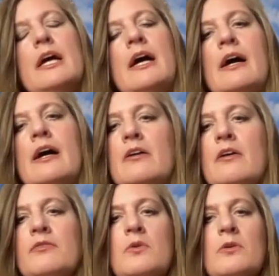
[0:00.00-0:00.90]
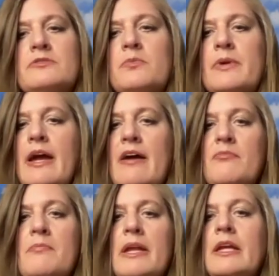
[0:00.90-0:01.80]
Of course, we have
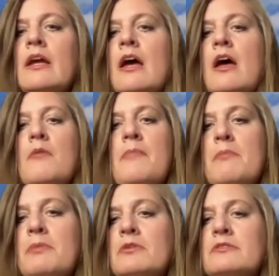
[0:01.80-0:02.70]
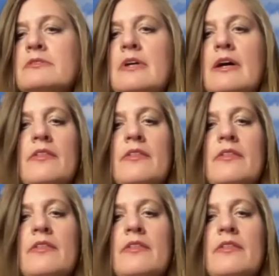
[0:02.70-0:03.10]
many members,